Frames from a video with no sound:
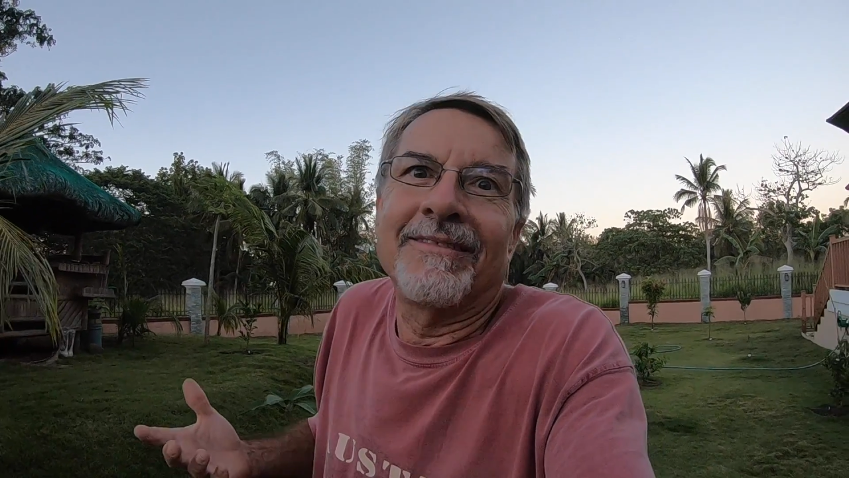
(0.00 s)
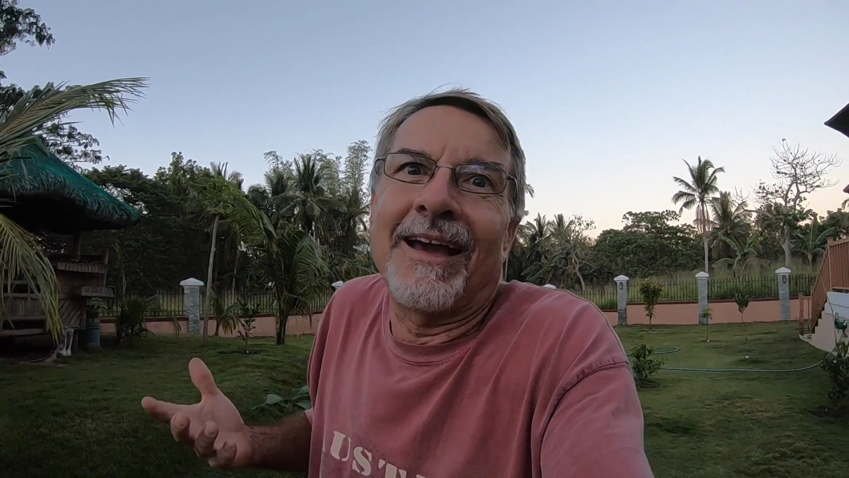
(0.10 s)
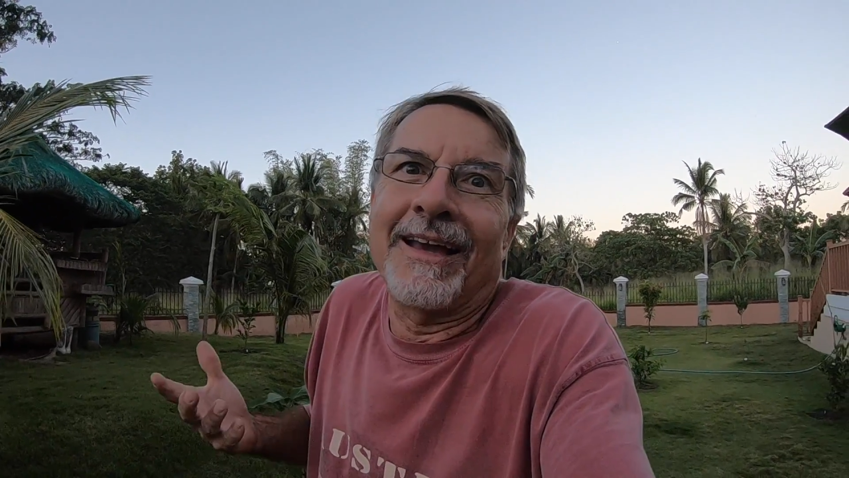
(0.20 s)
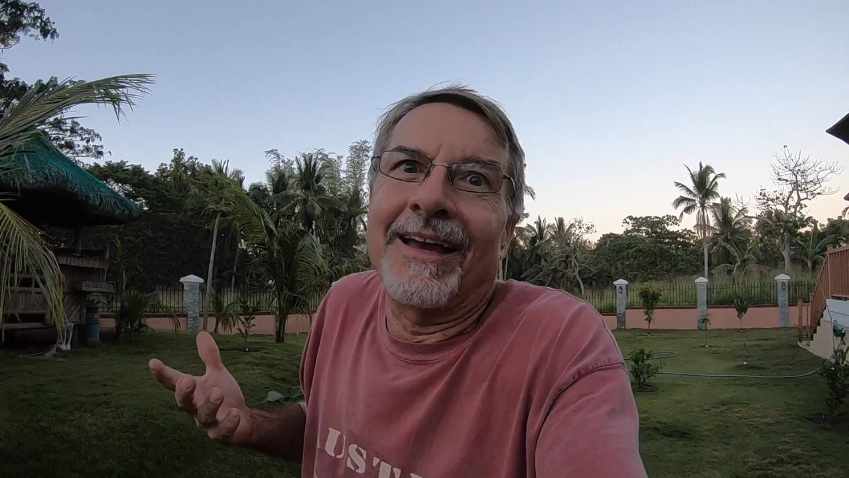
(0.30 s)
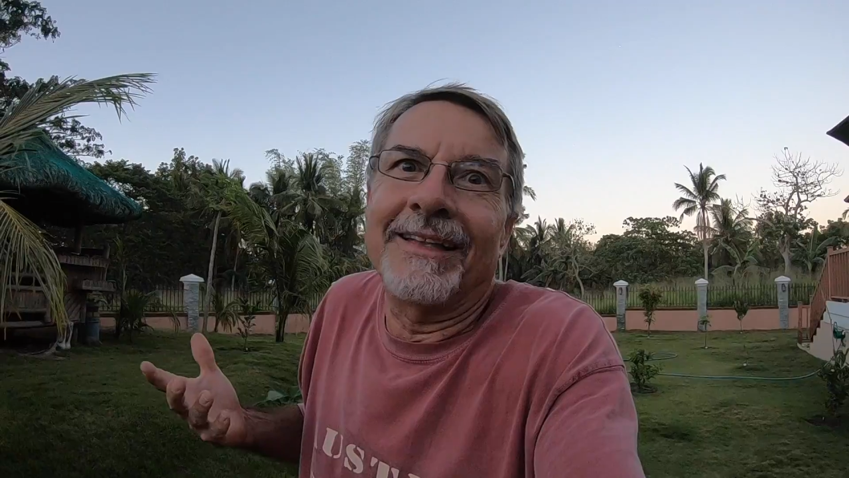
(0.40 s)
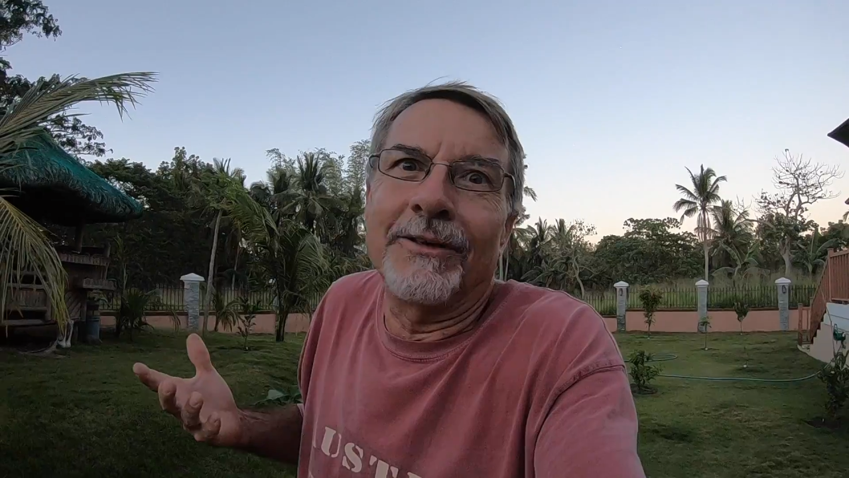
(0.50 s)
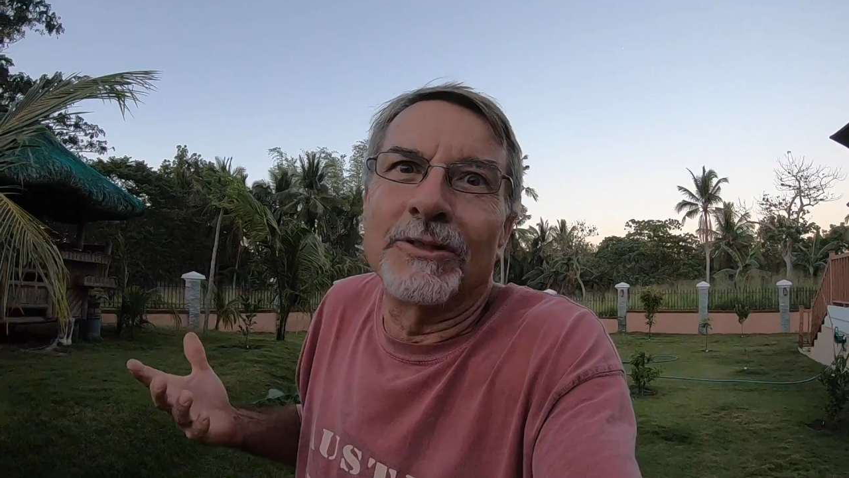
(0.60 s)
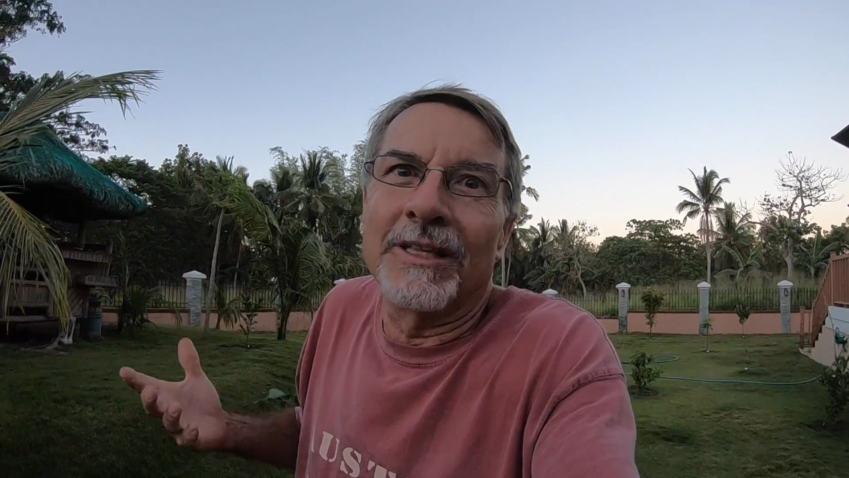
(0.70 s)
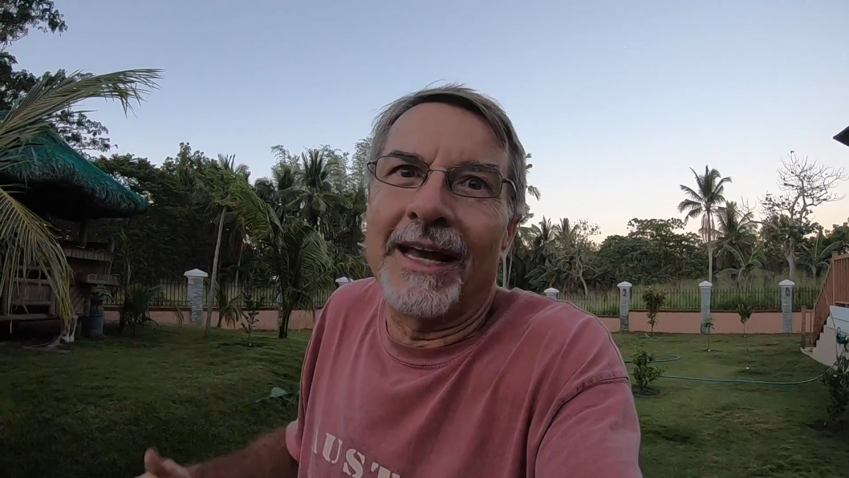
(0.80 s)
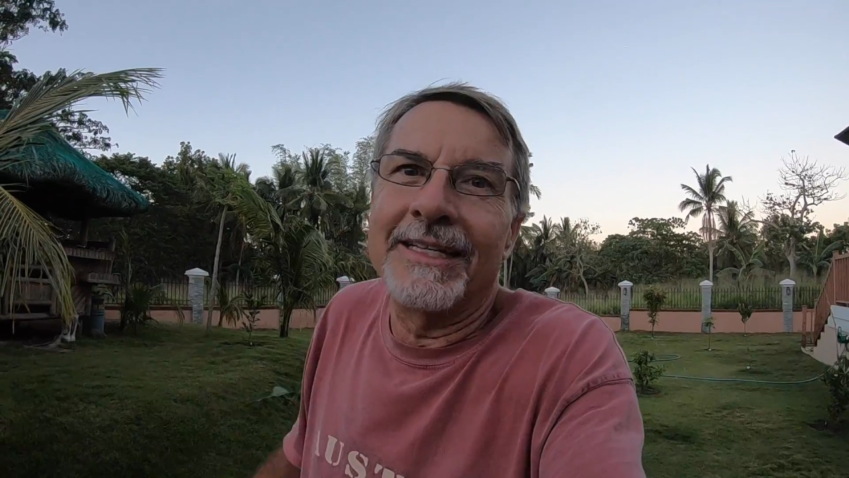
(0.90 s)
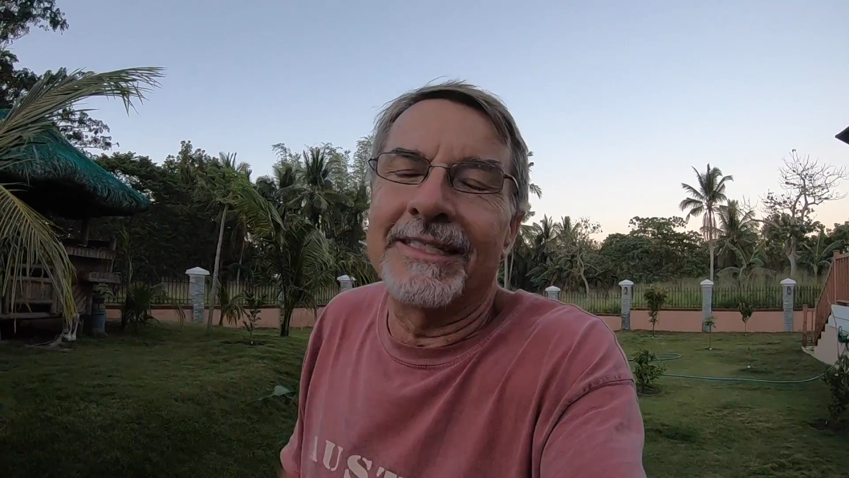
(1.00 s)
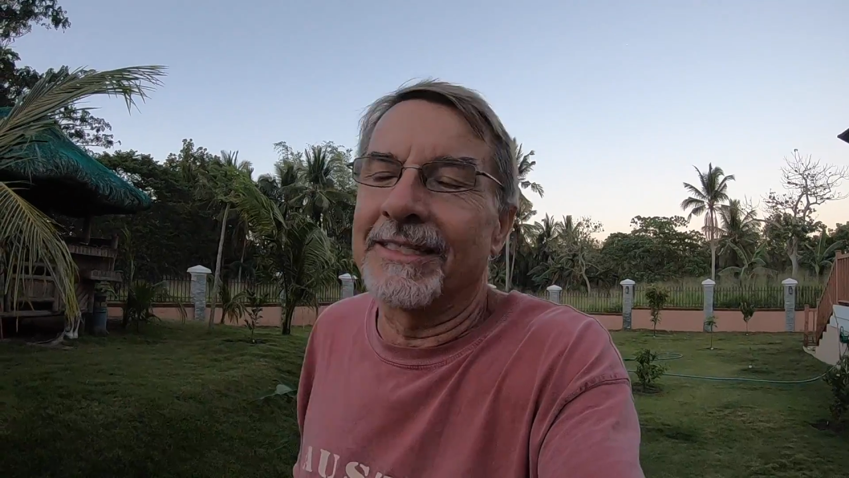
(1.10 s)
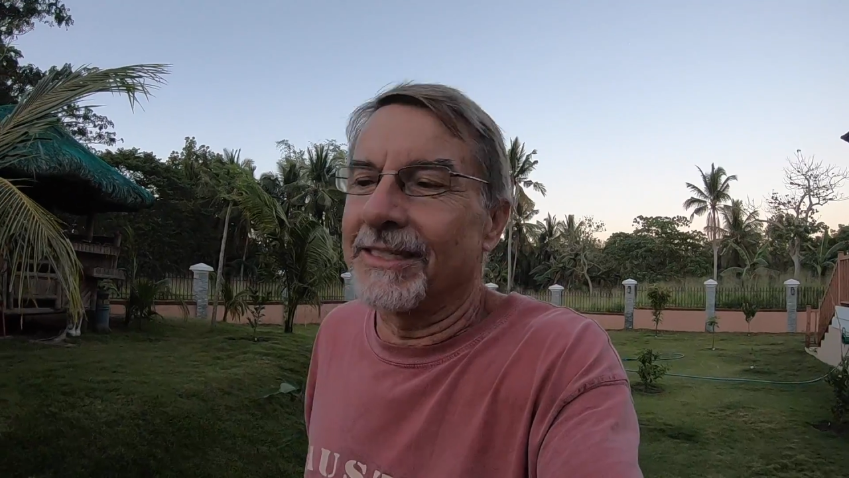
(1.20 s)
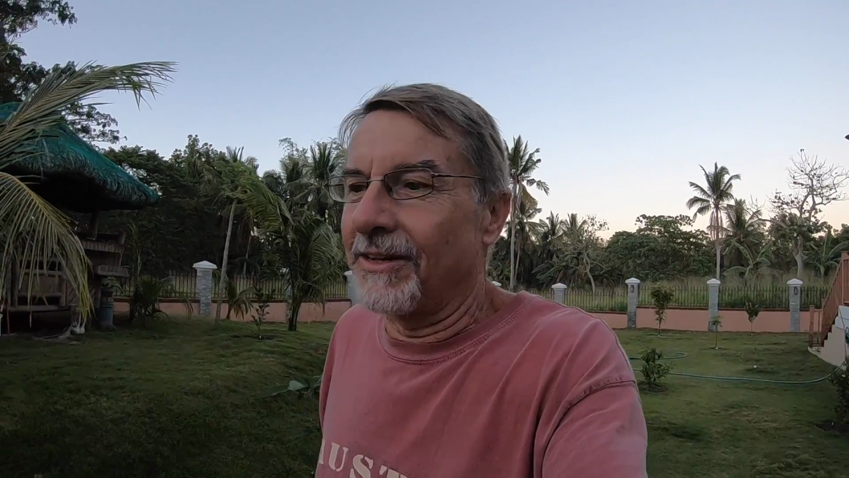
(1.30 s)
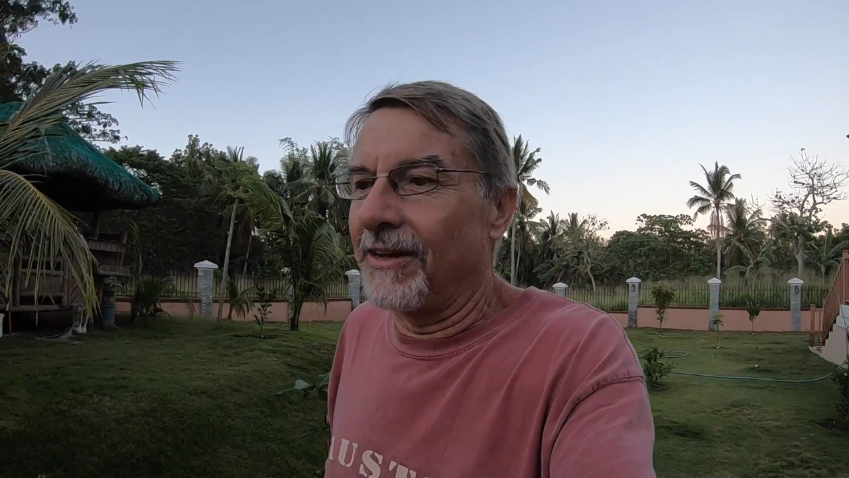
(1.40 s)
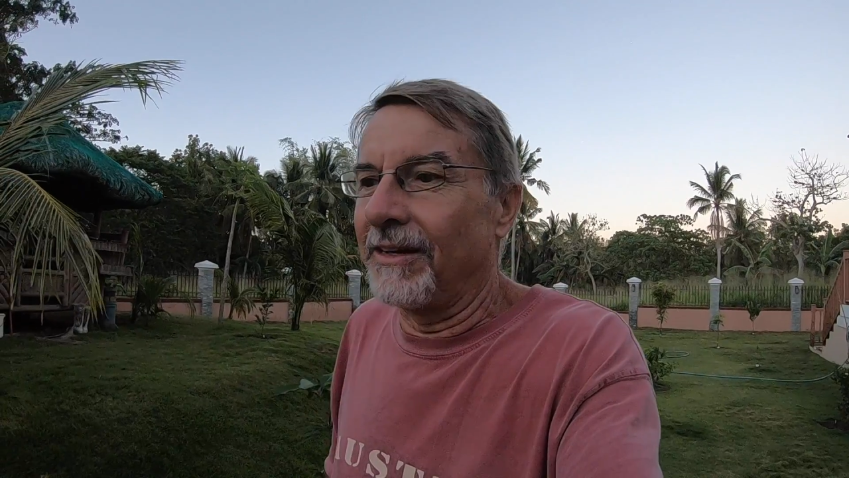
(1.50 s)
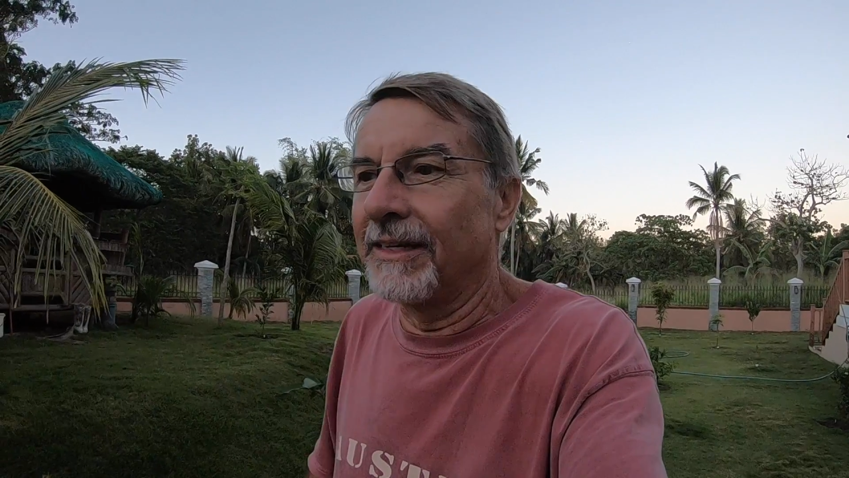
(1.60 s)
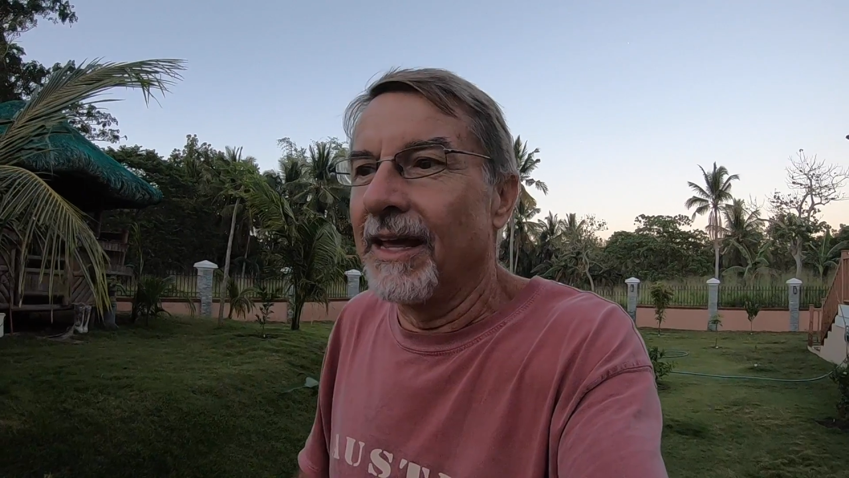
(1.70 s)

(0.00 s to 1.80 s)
I got those lights installed